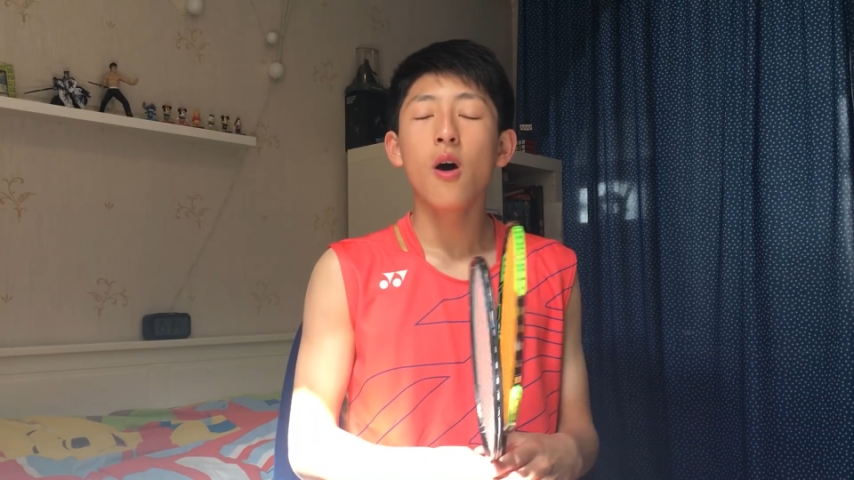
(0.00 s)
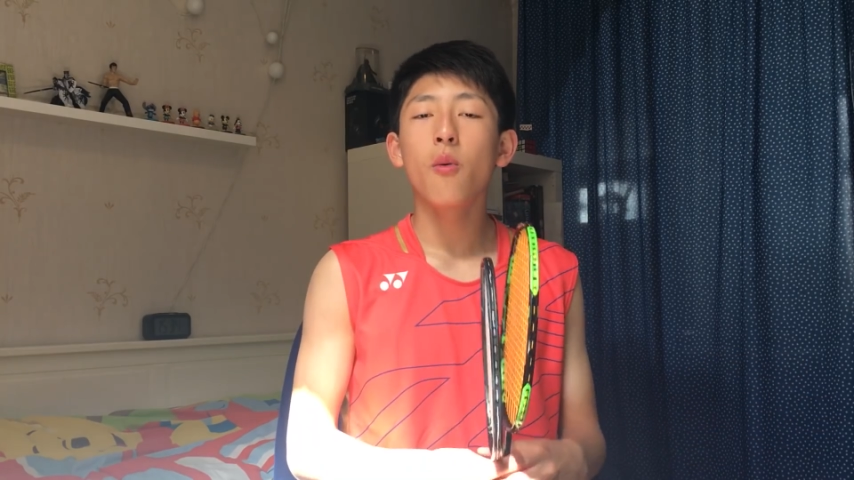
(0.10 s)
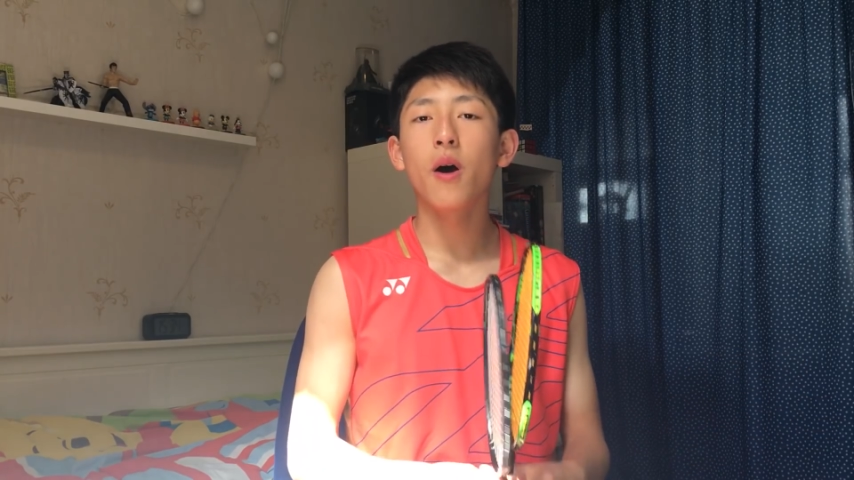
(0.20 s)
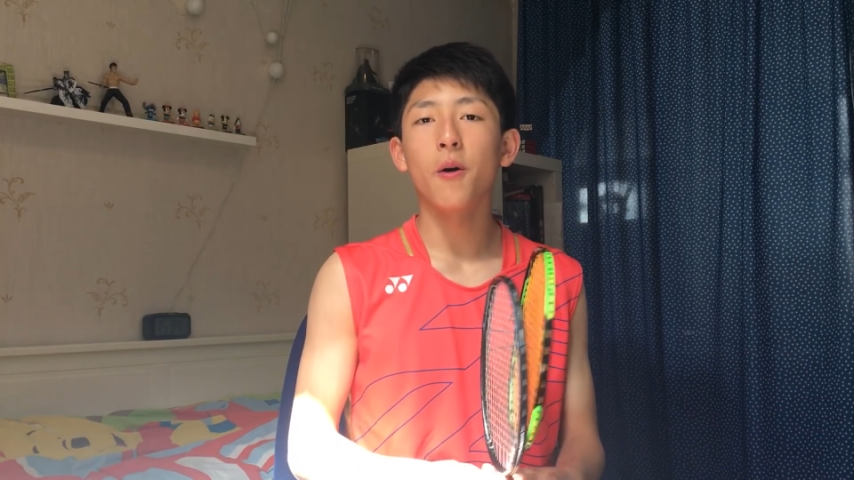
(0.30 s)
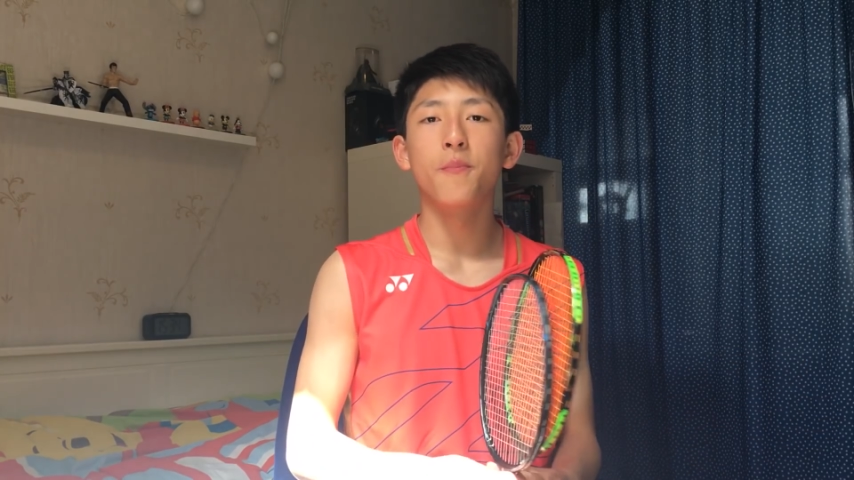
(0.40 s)

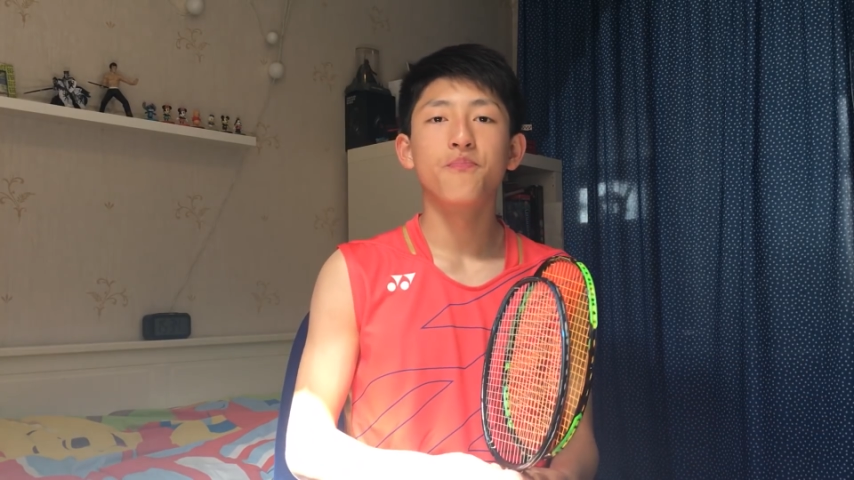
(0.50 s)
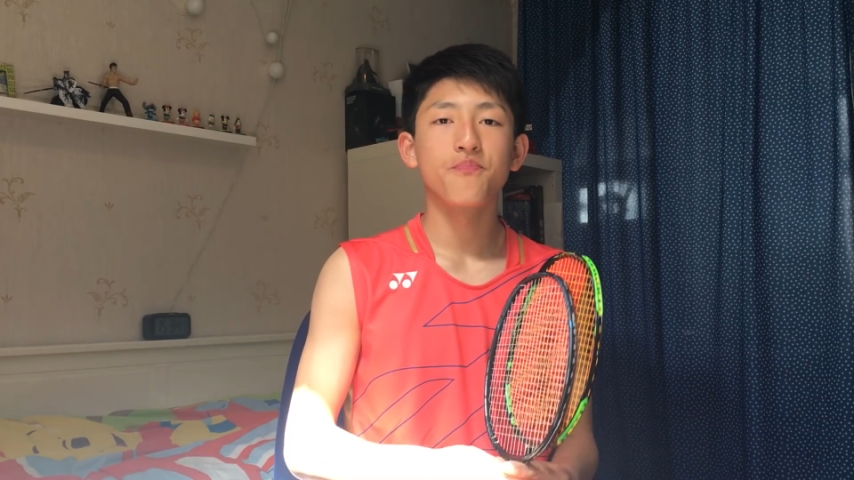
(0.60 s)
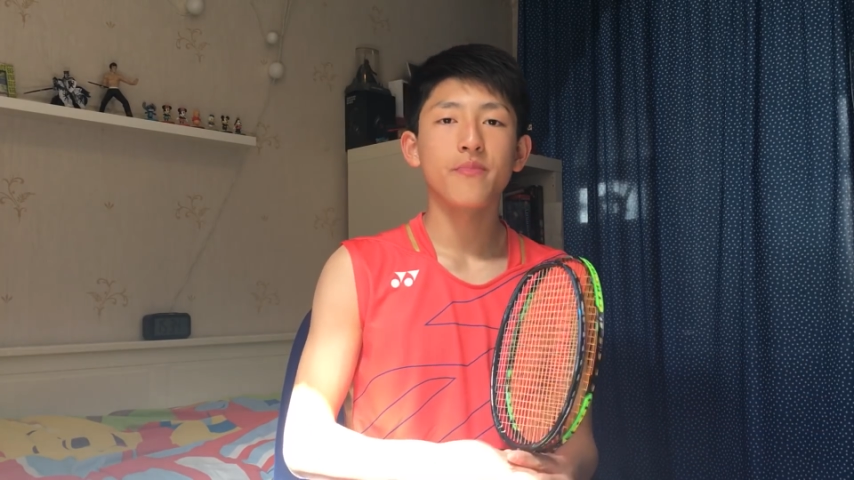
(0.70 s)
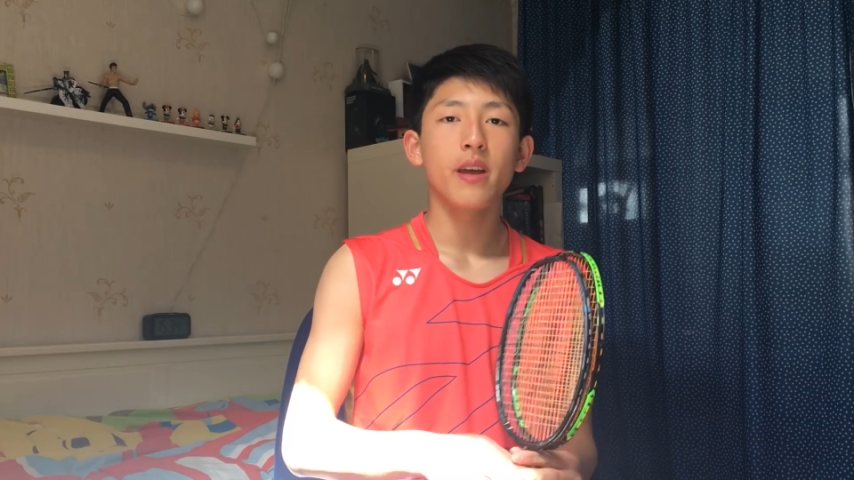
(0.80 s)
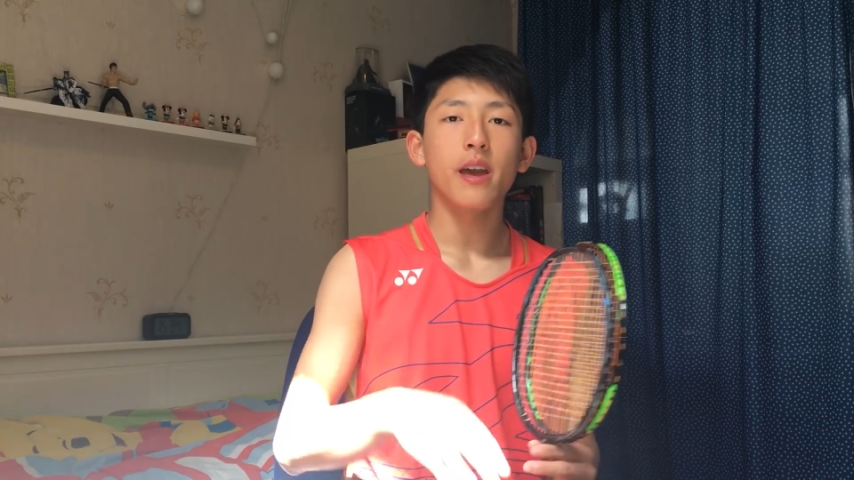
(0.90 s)
Well,
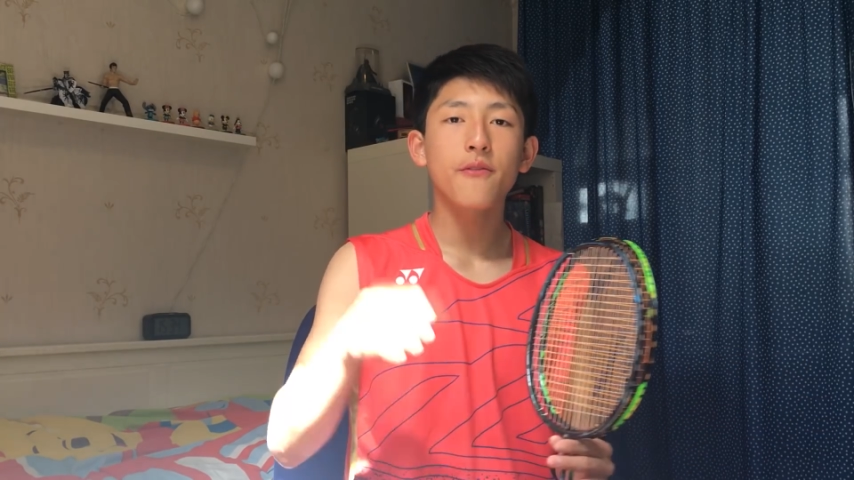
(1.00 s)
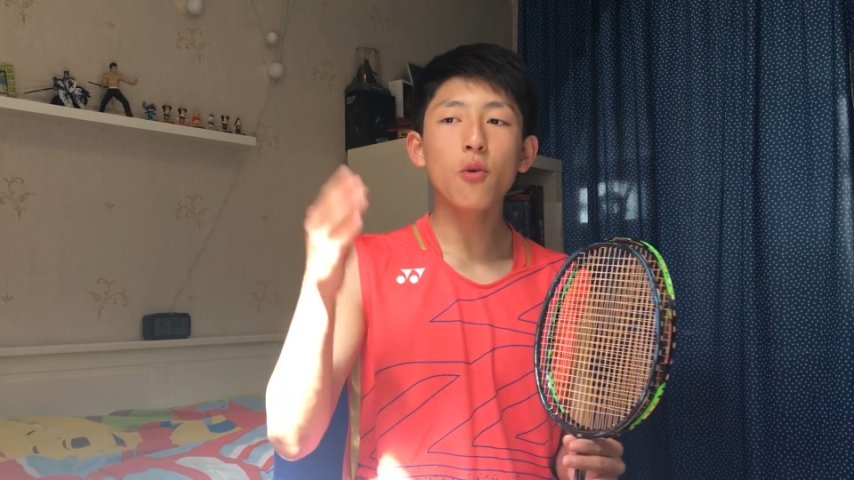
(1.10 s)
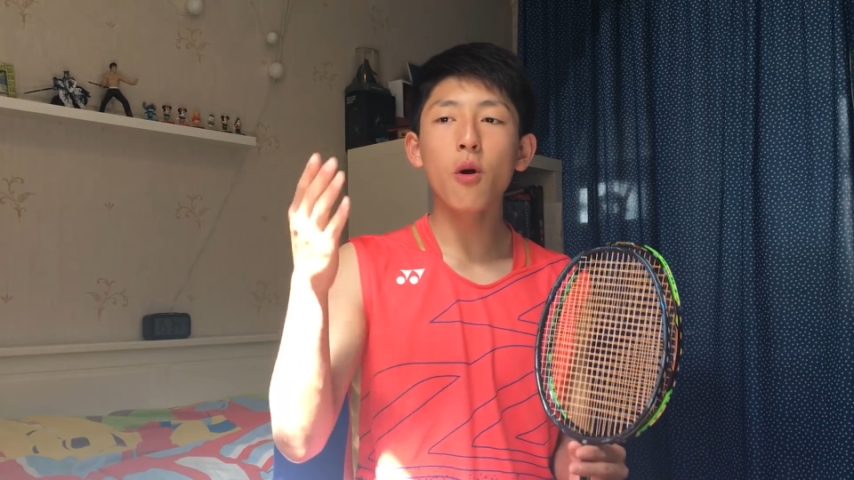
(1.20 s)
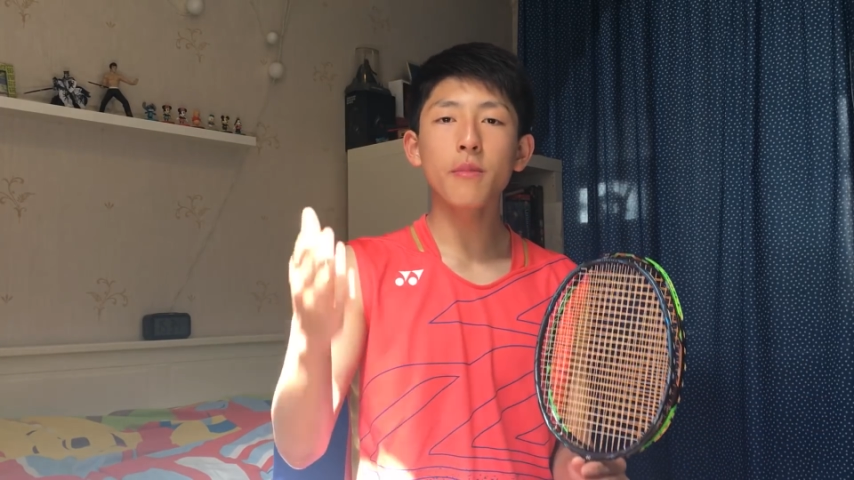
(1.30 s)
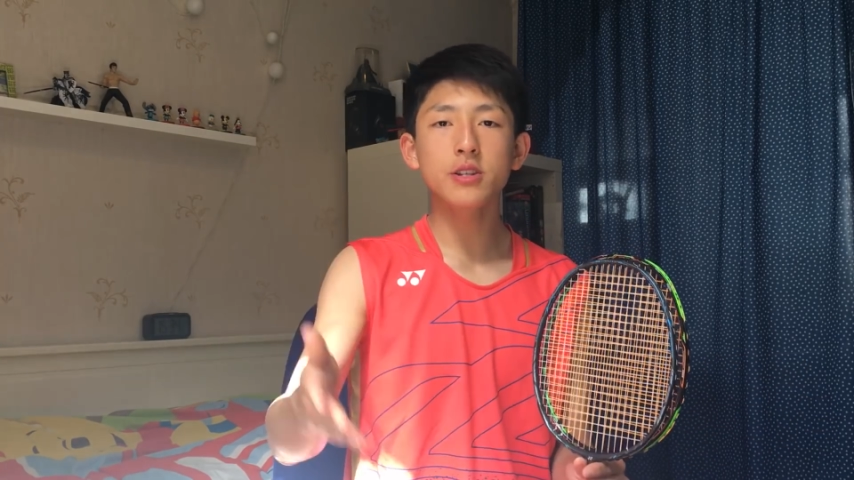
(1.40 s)
if
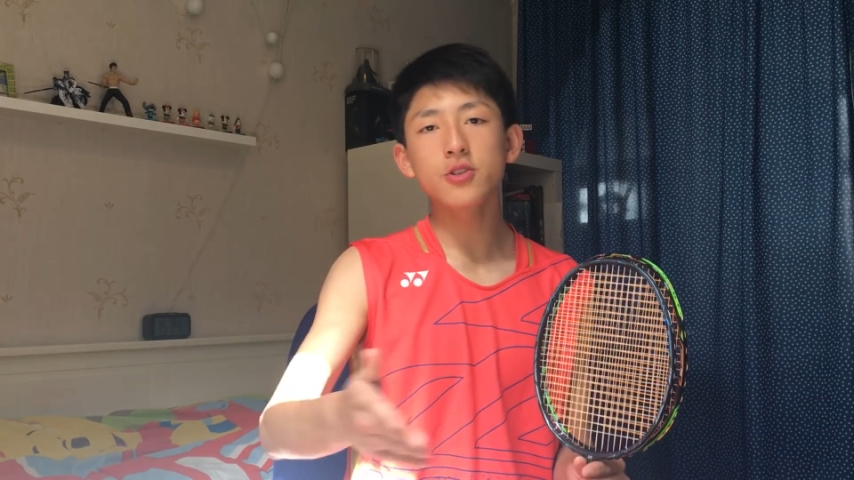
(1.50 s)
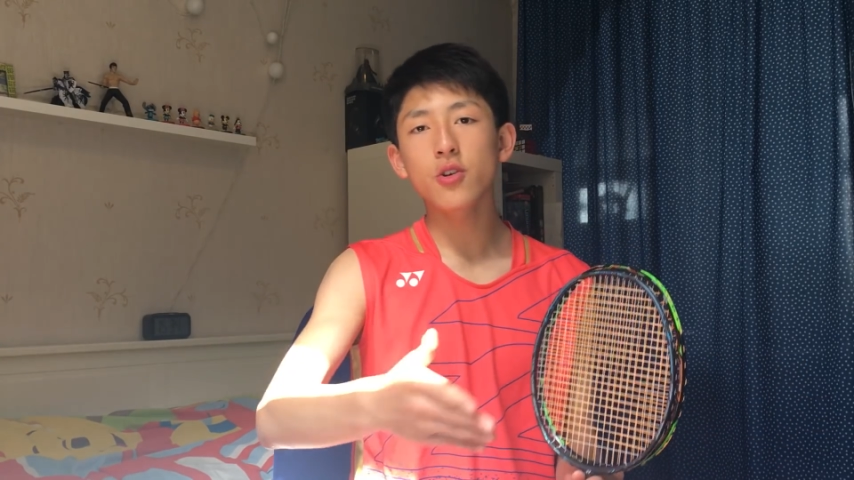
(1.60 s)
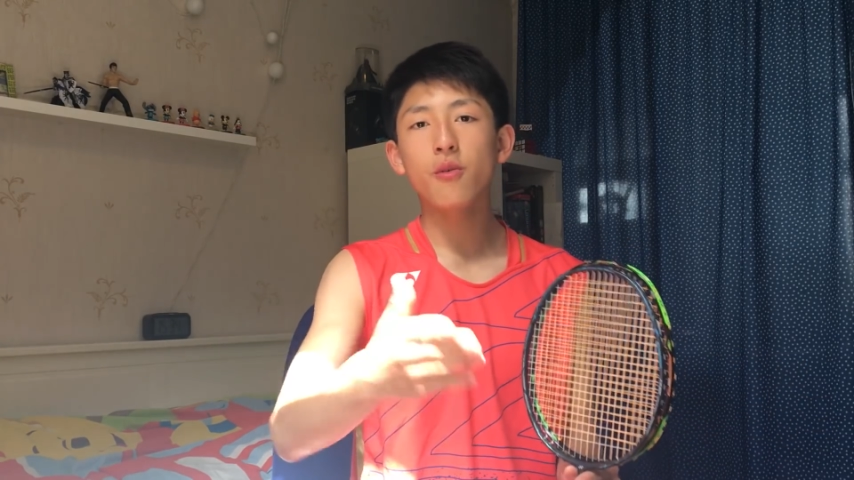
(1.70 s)
you want me to do